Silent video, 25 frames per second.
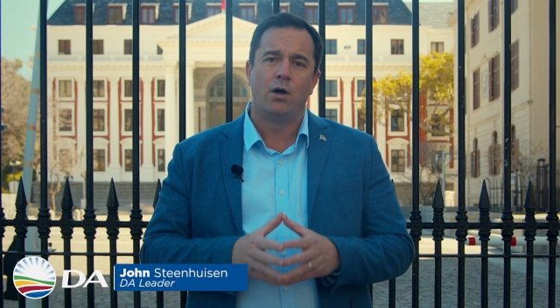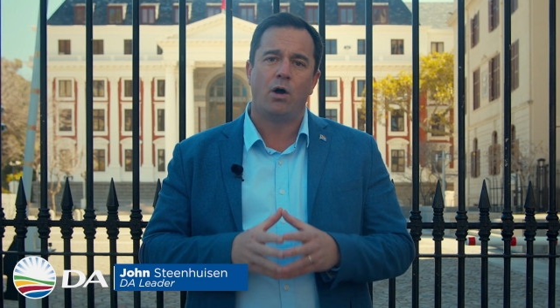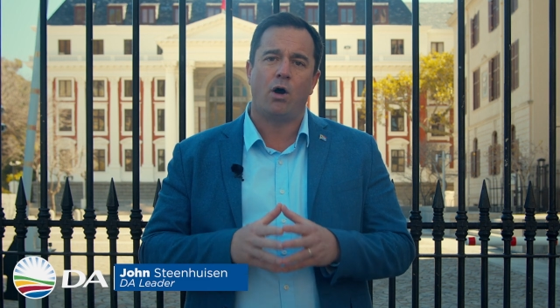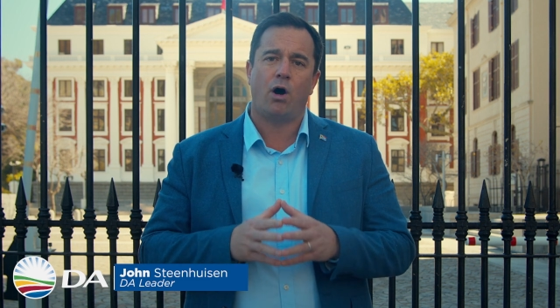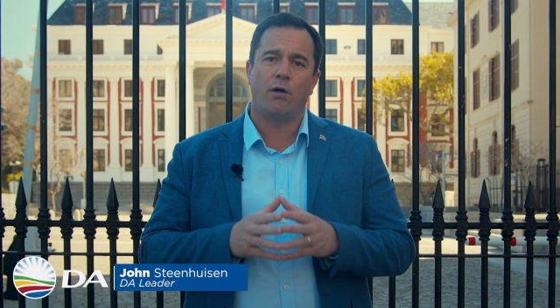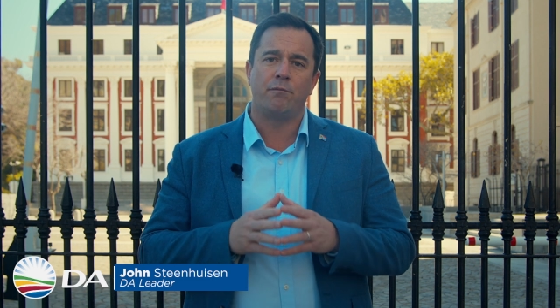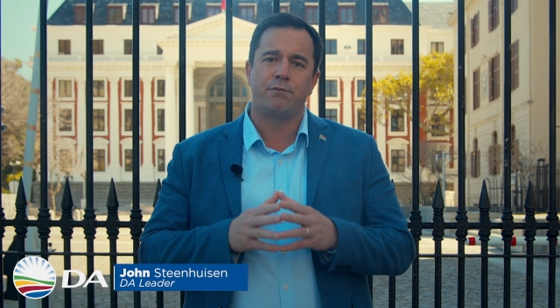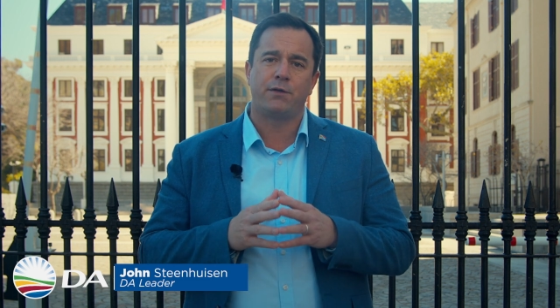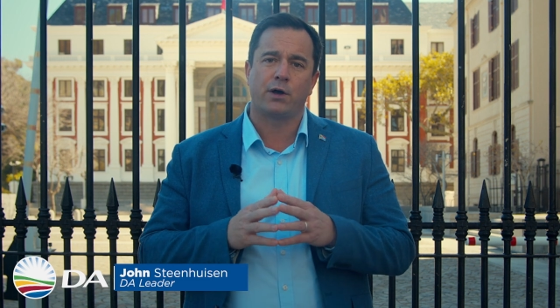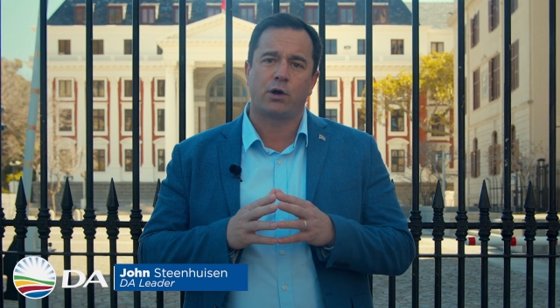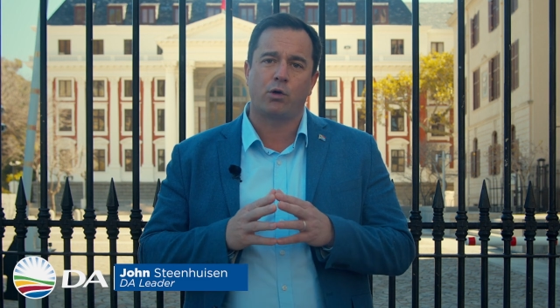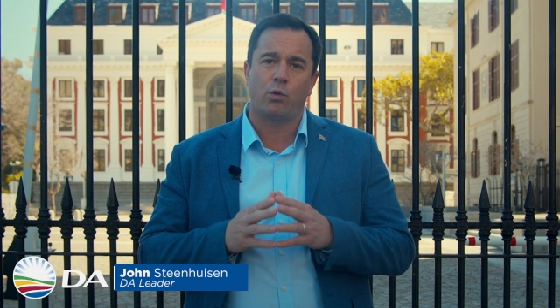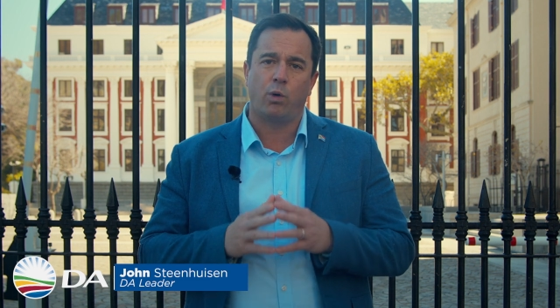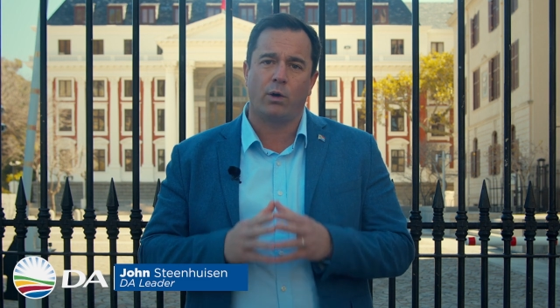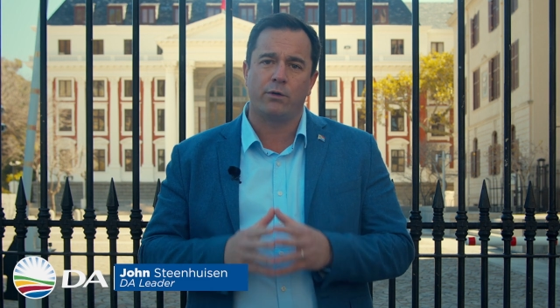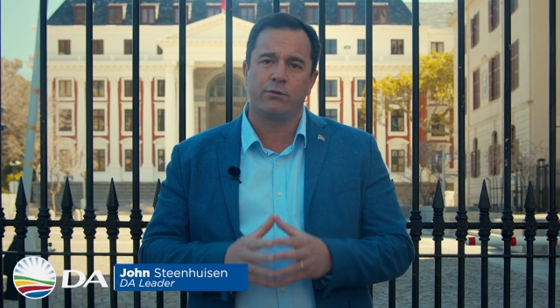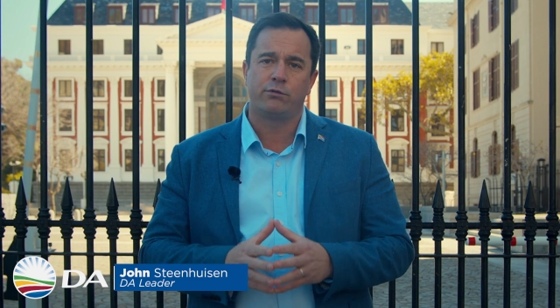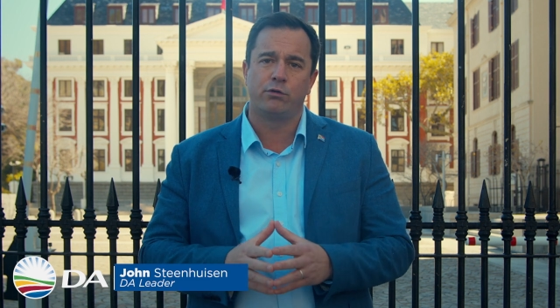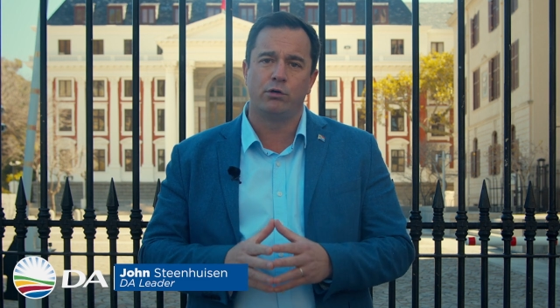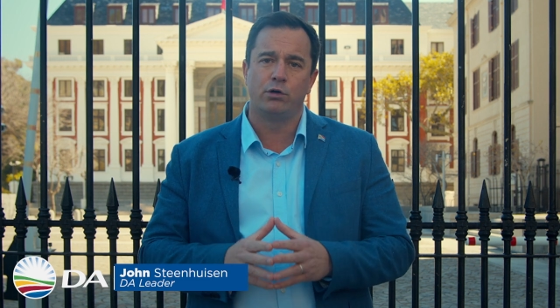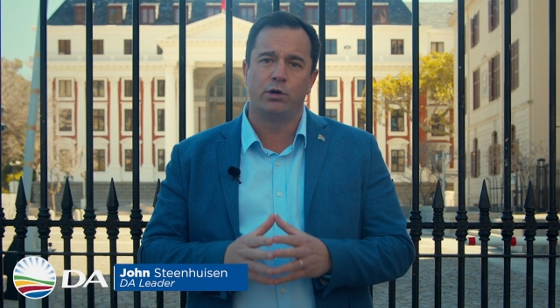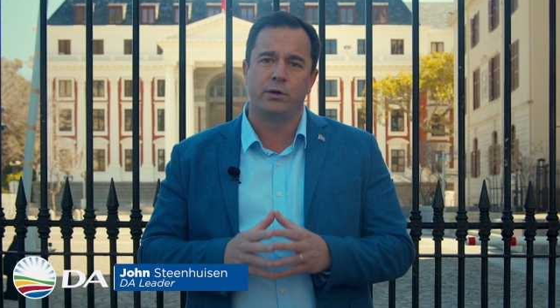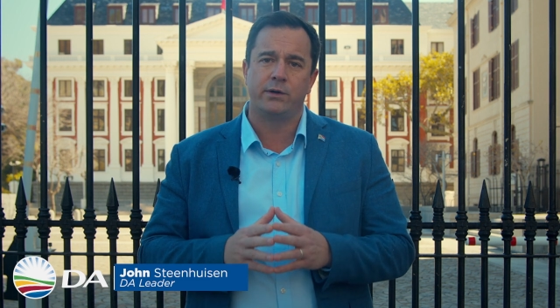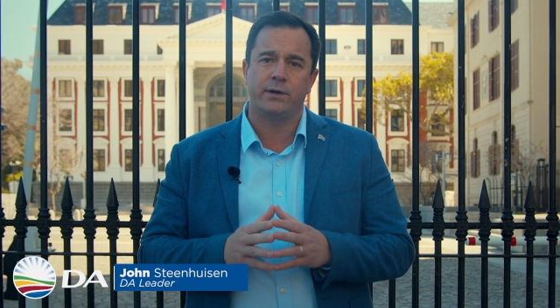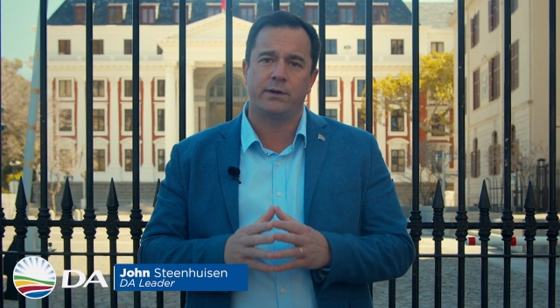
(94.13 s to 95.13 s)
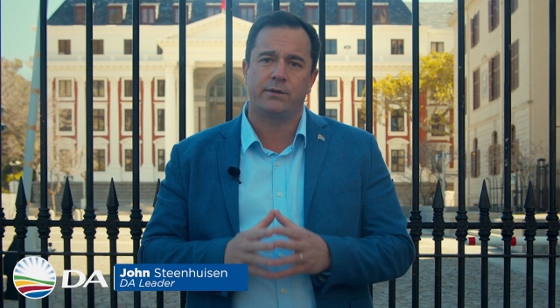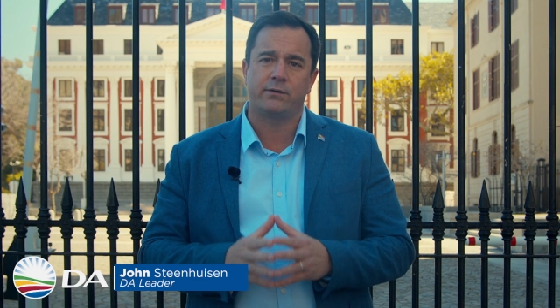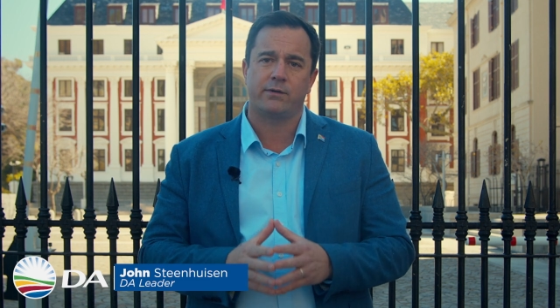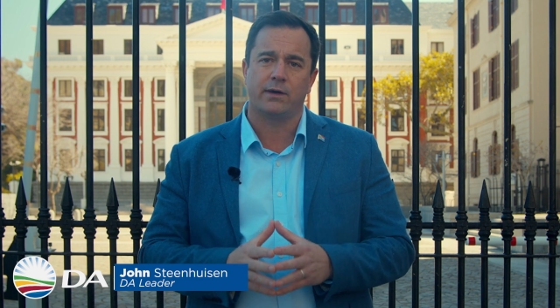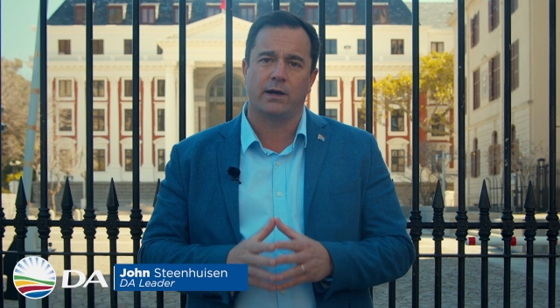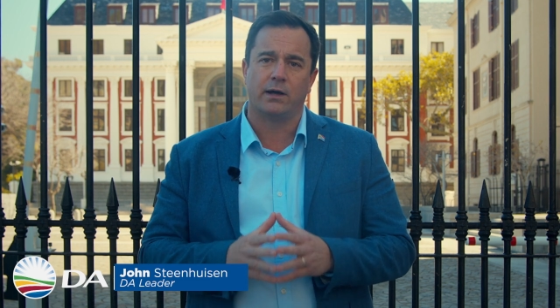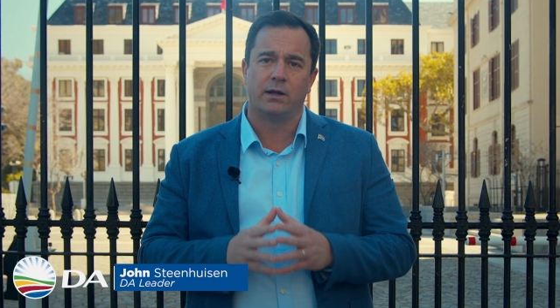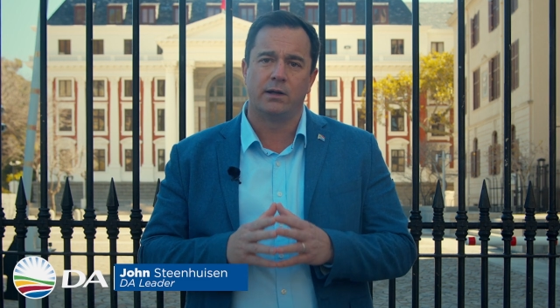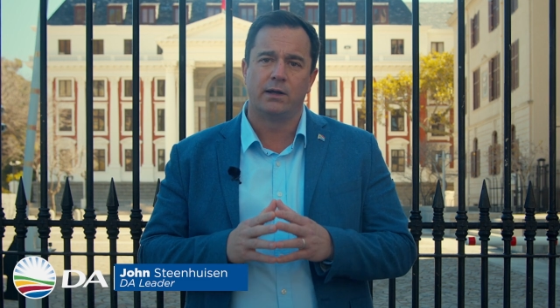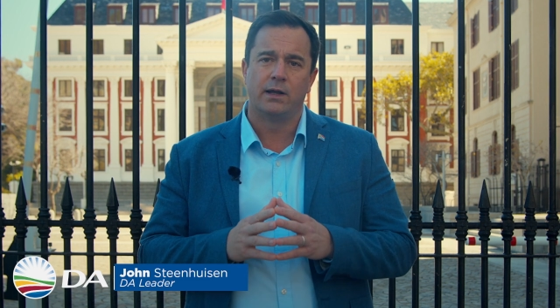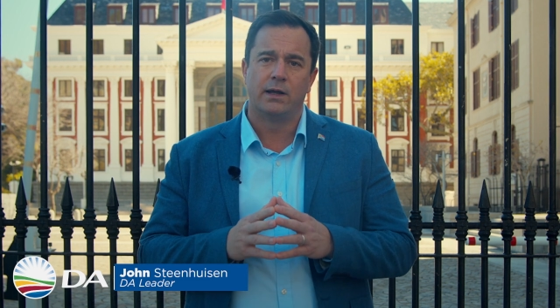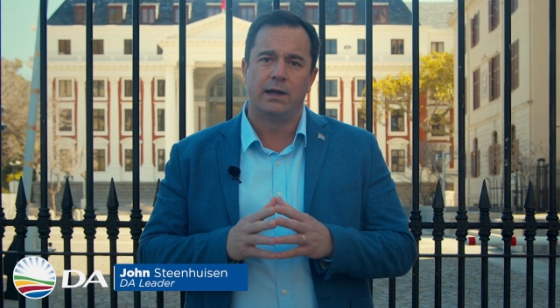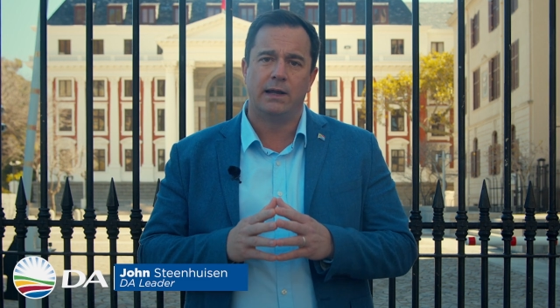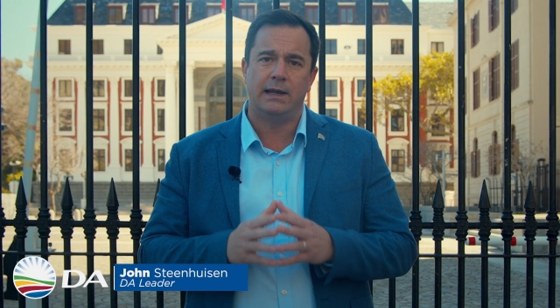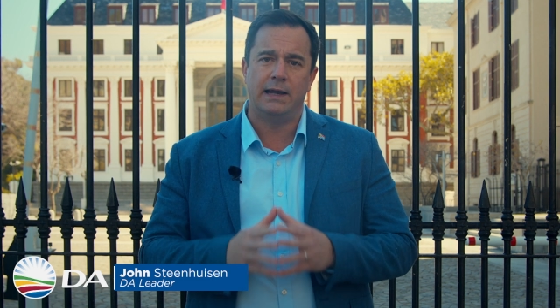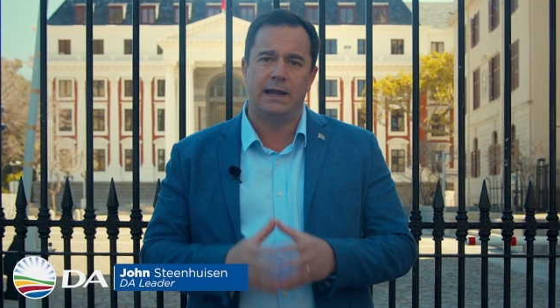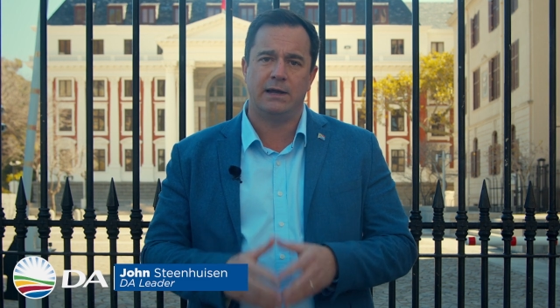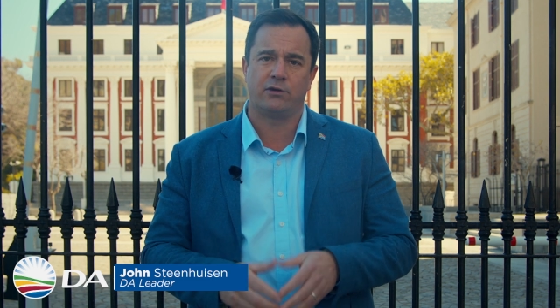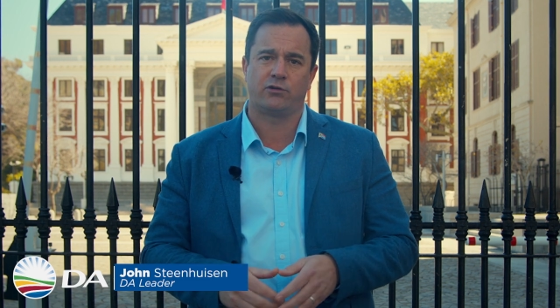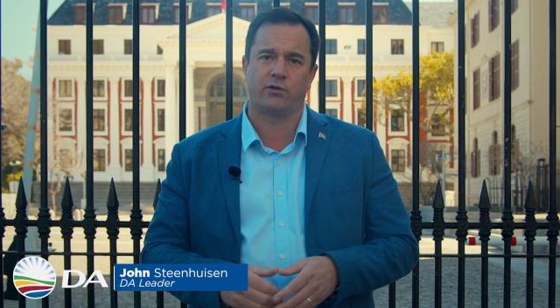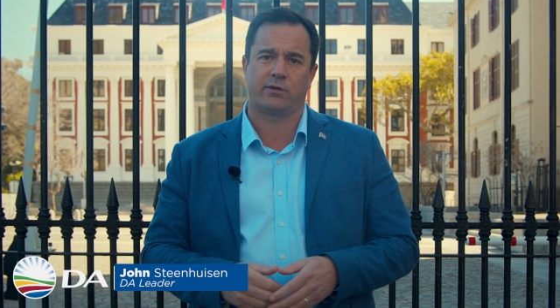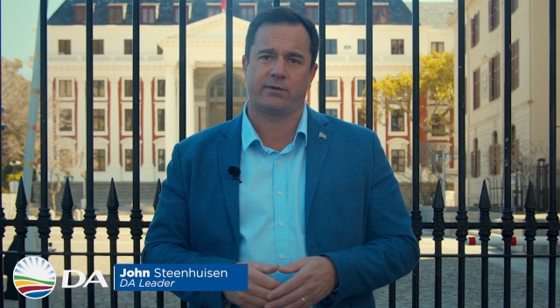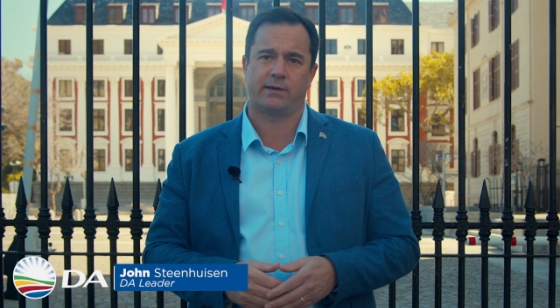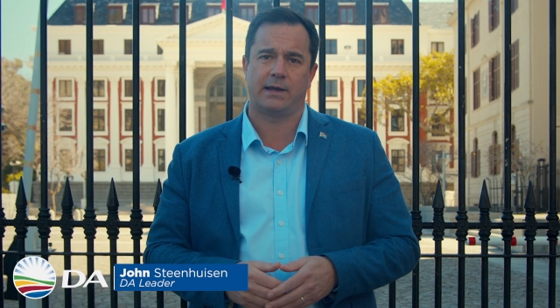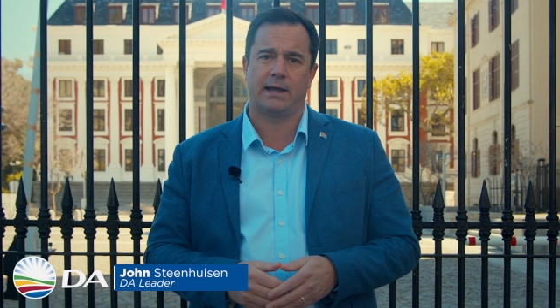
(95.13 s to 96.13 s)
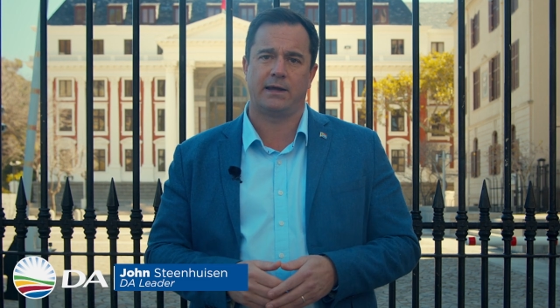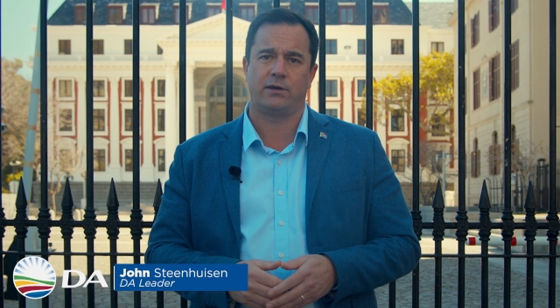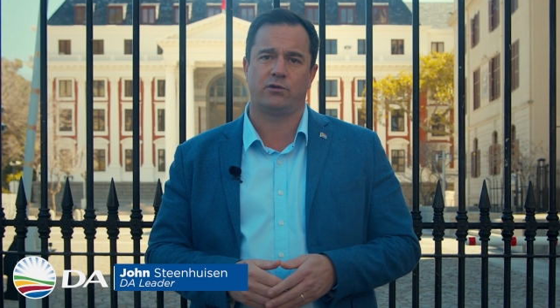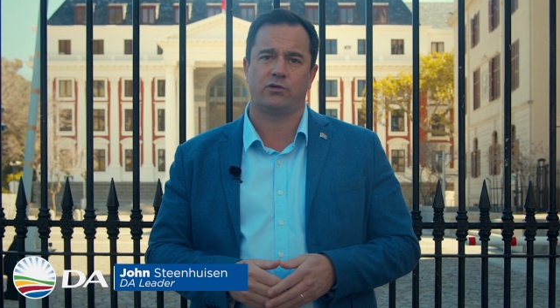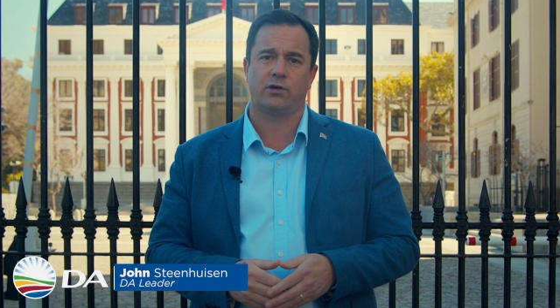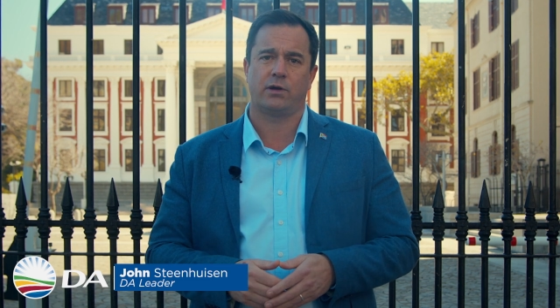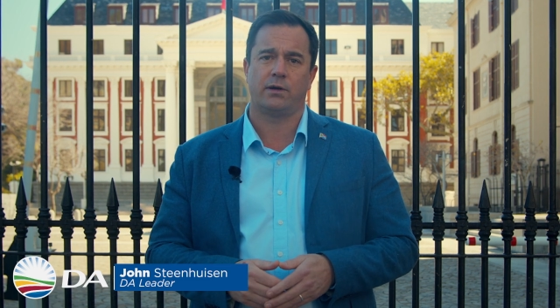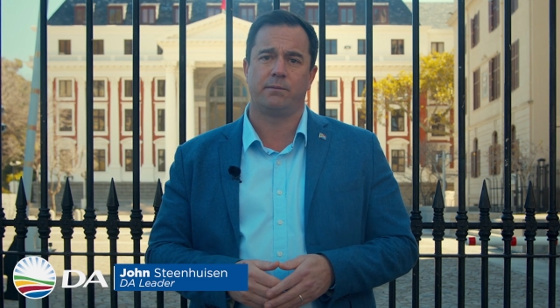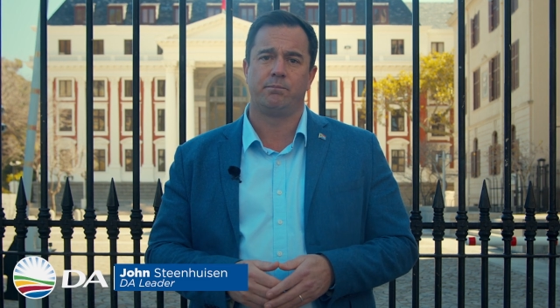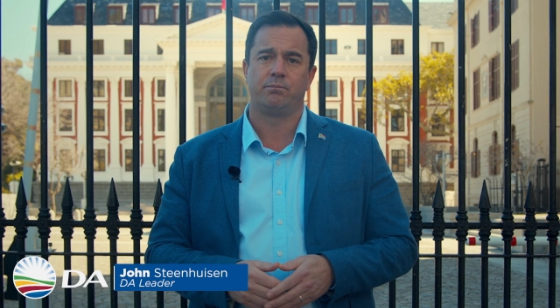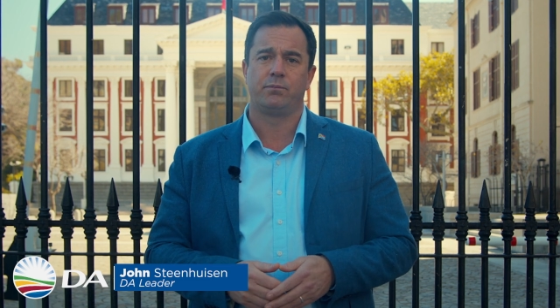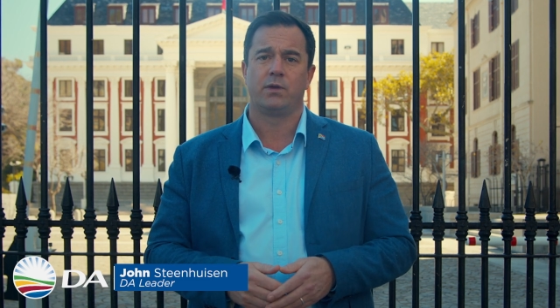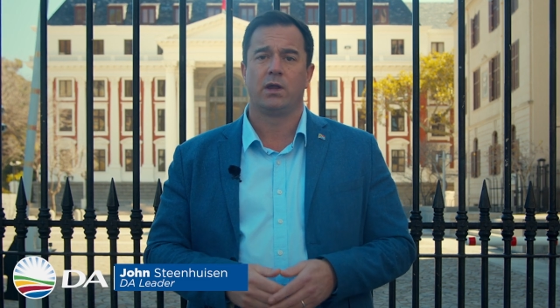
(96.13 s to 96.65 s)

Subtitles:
of the KwaZulu-Natal legislature.